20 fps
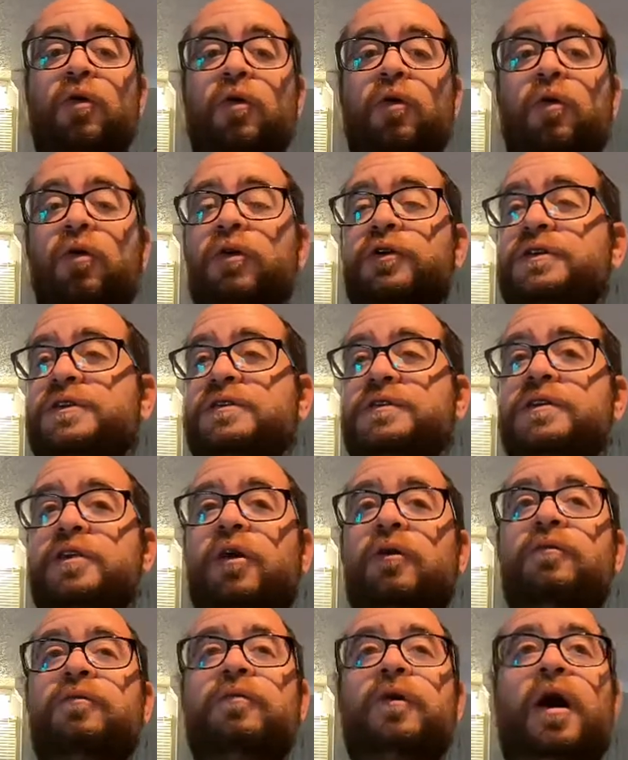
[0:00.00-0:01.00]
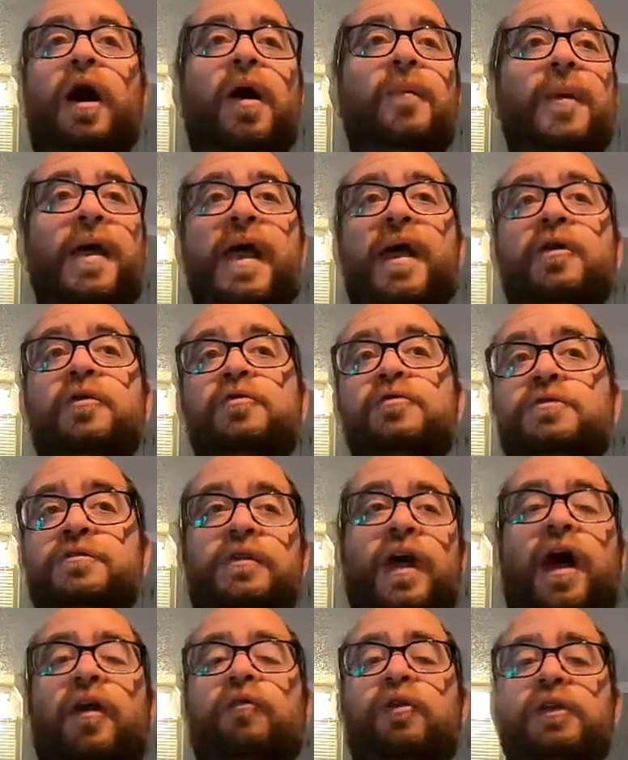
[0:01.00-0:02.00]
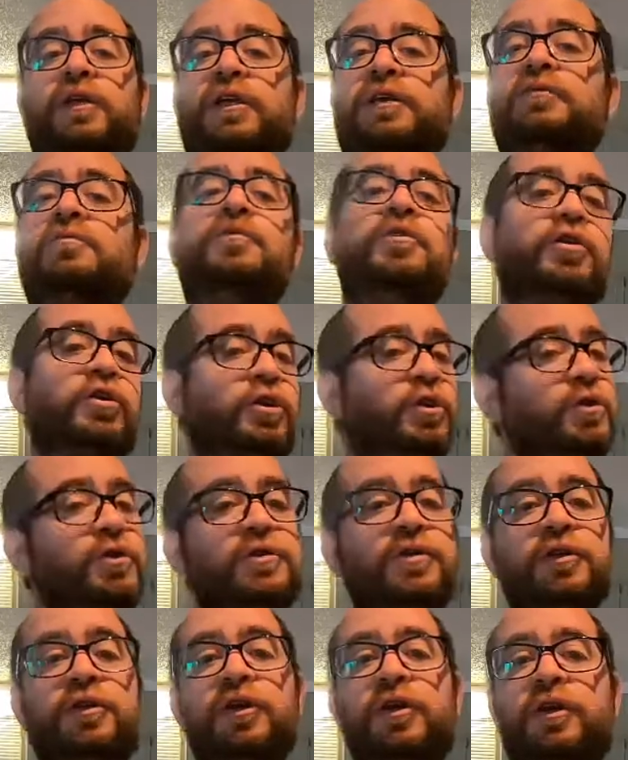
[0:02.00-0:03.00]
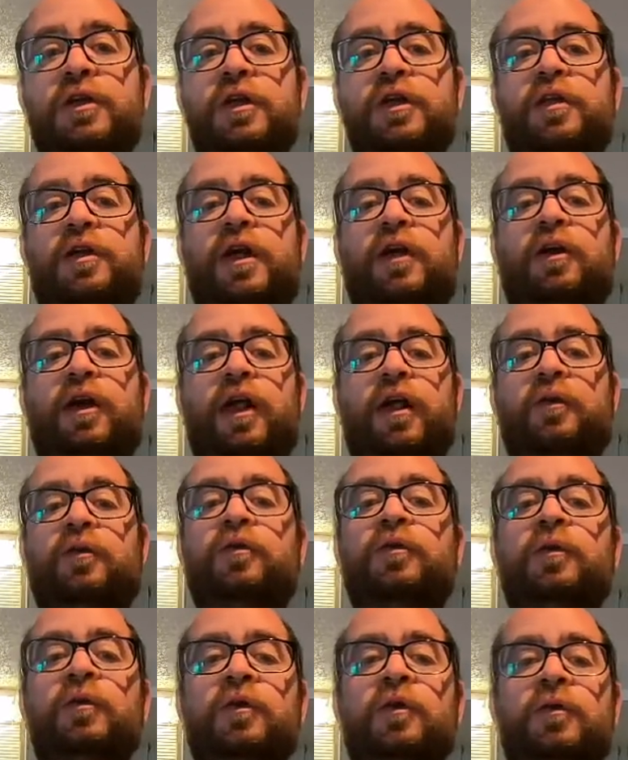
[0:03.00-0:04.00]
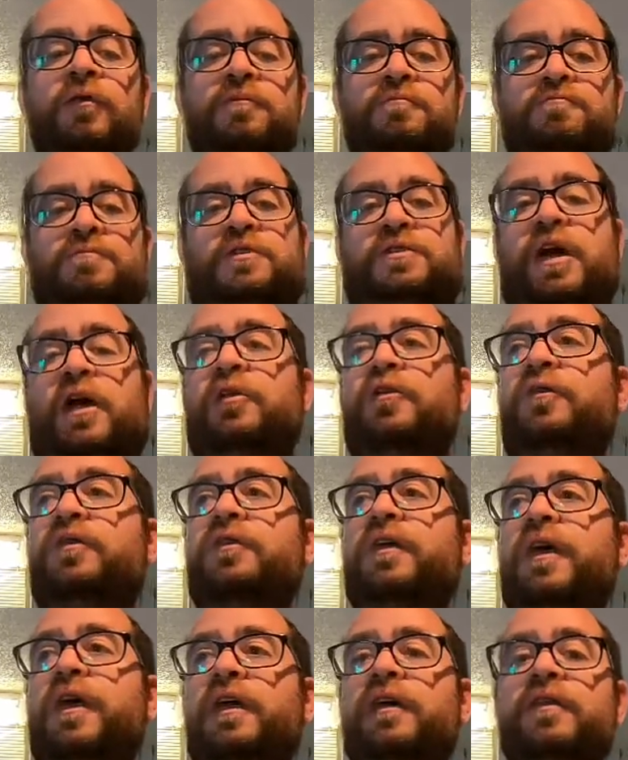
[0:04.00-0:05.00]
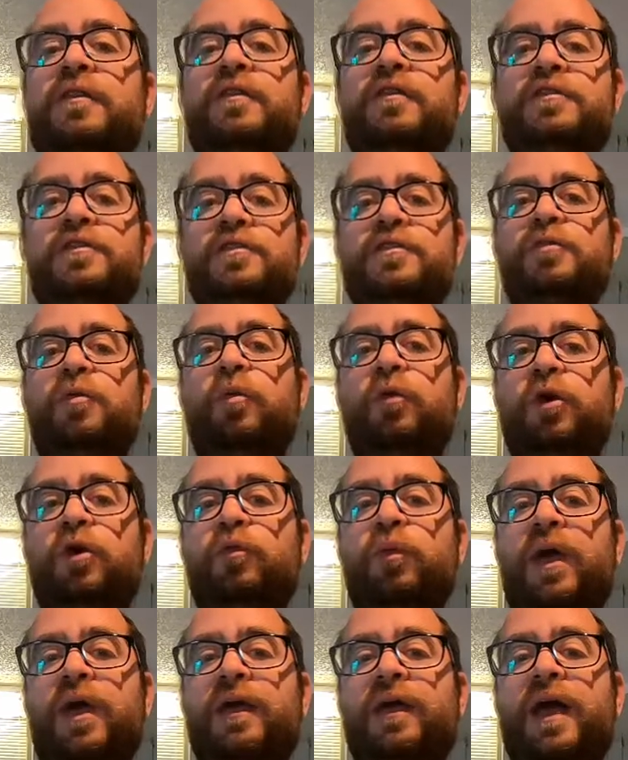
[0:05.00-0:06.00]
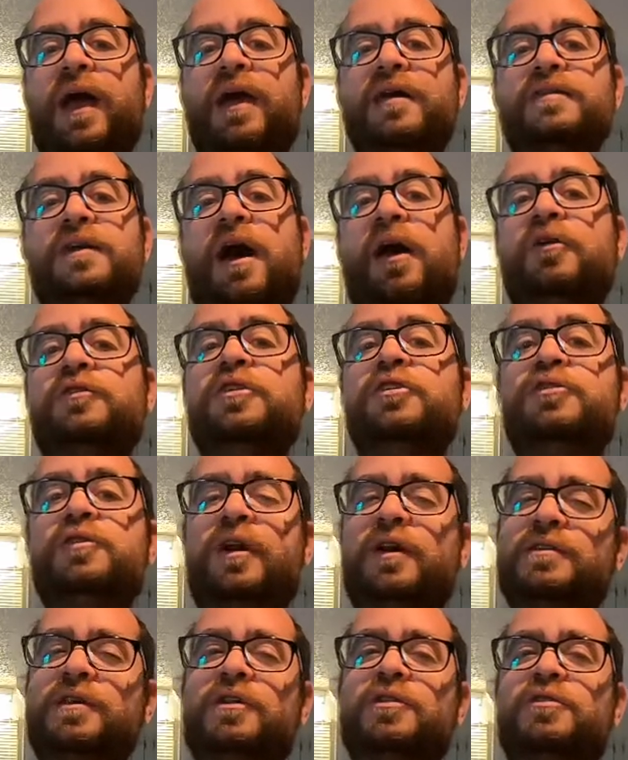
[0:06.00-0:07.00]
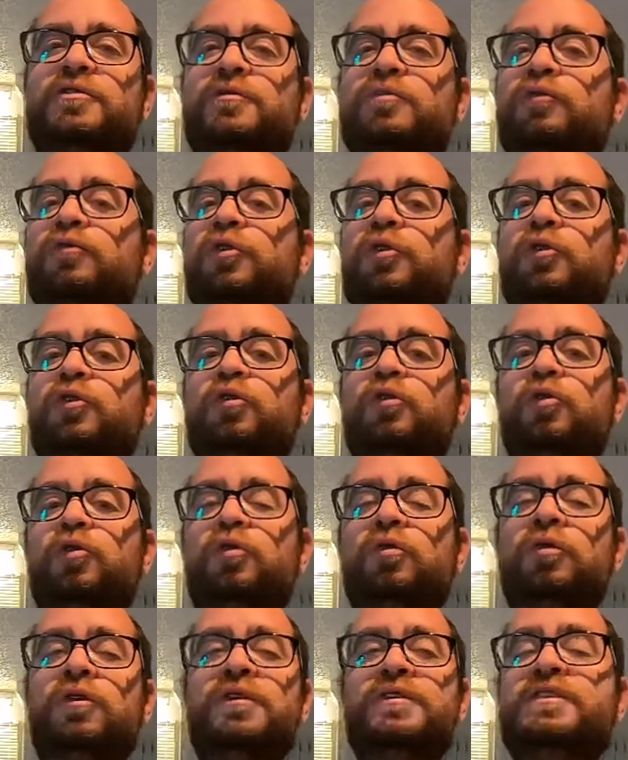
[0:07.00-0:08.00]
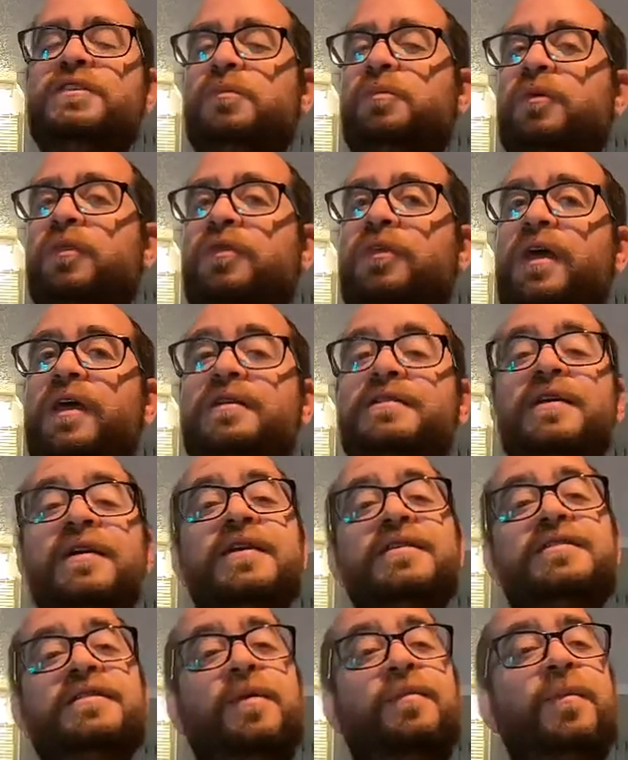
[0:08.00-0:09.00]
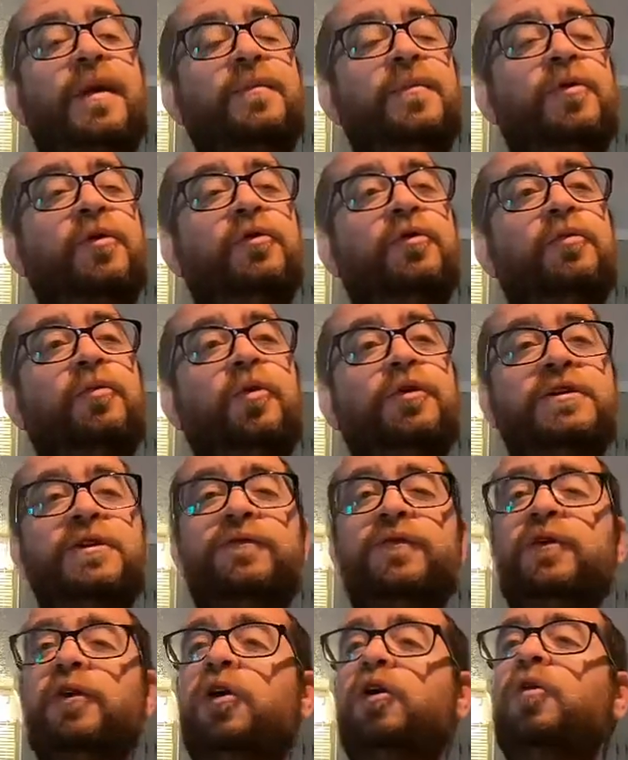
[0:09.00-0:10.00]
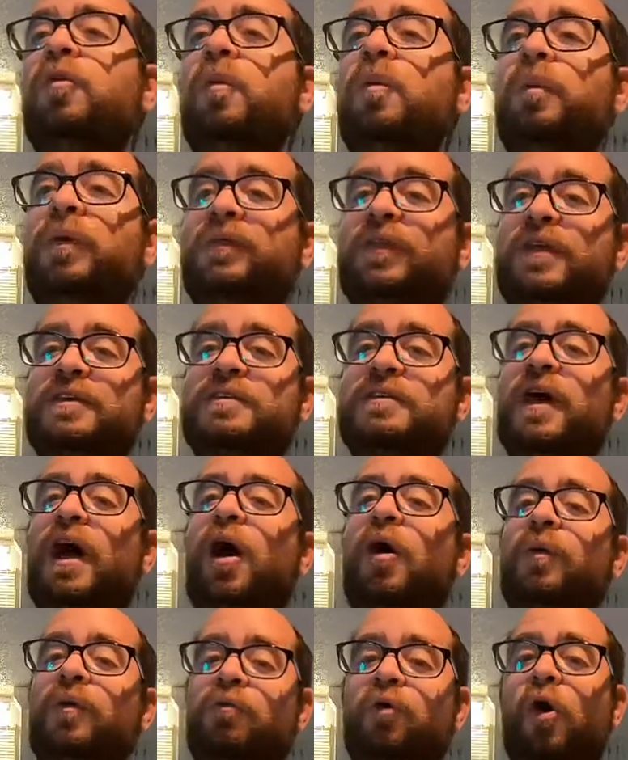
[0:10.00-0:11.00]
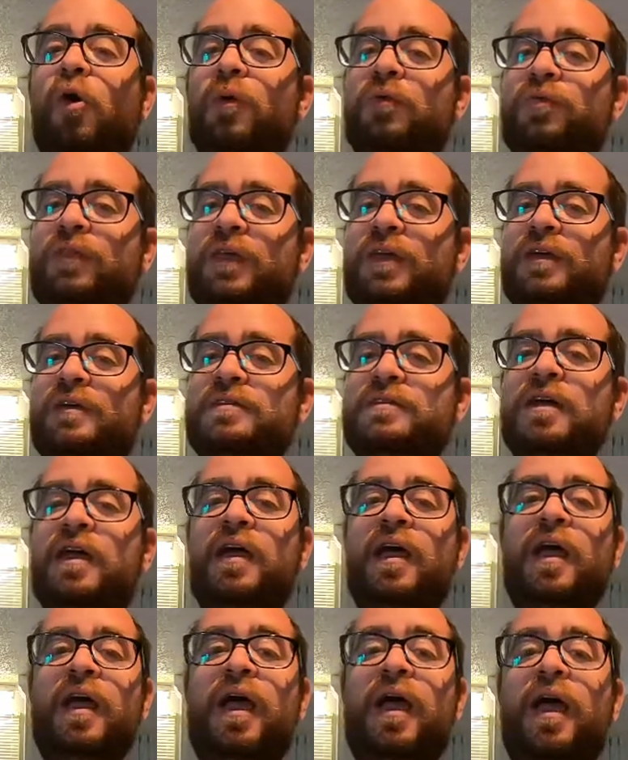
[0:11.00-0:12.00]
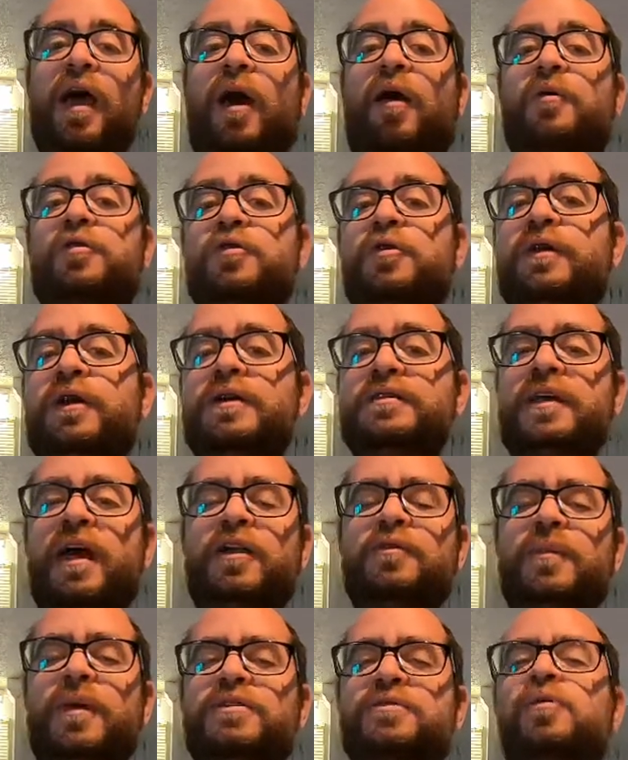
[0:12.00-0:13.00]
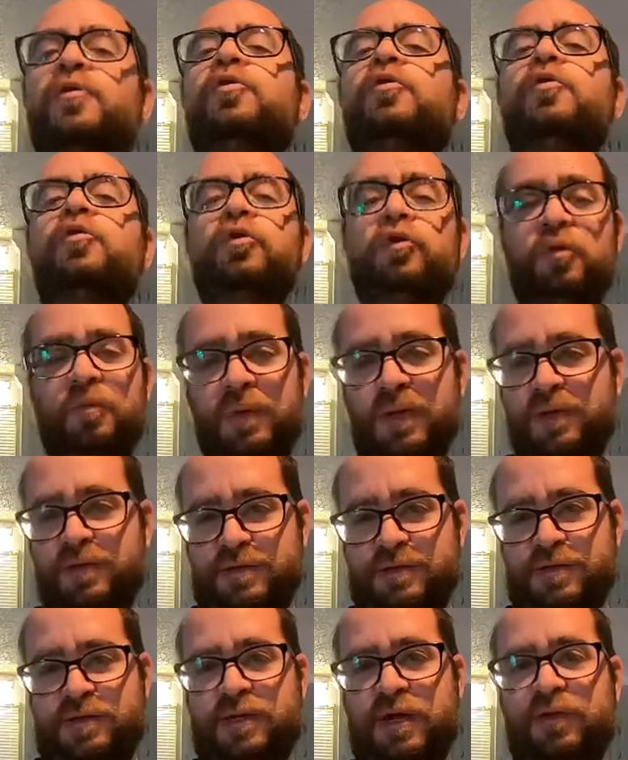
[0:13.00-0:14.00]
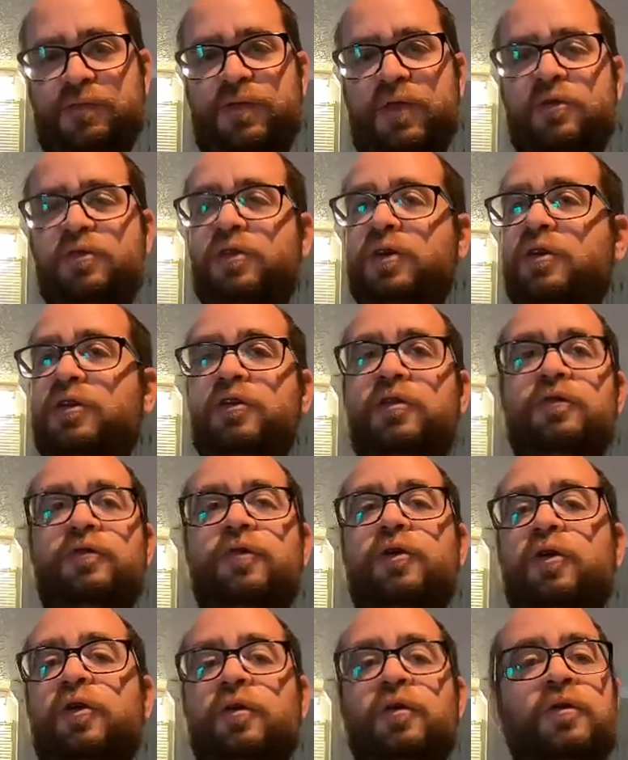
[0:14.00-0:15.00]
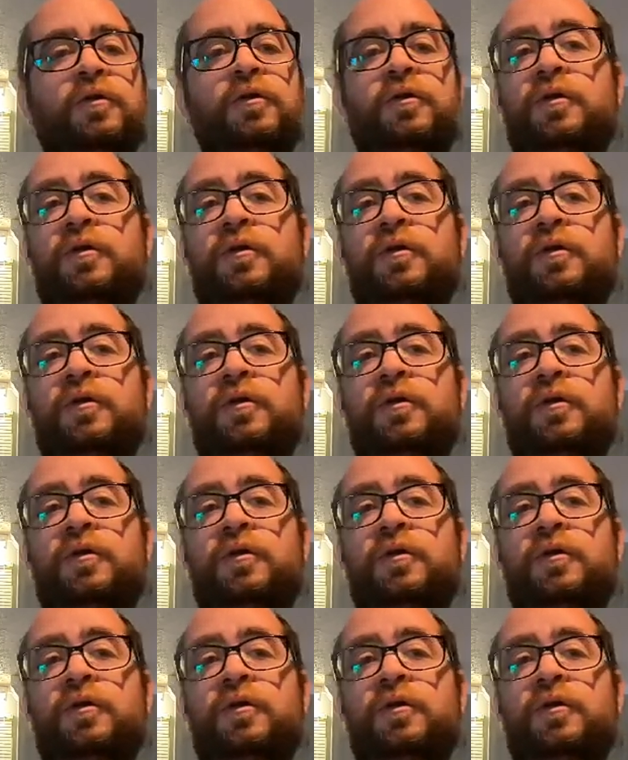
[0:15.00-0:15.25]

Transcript: or just, a man who's not really used to cooking. You're not it's not your thing. This is a good way, guys. I'll teach you guys how to do some really cool, simple things. Some might be a little more difficult, but that's how we roll with things. I'll show you guys how to make some cool little meals and stuff that you can do for your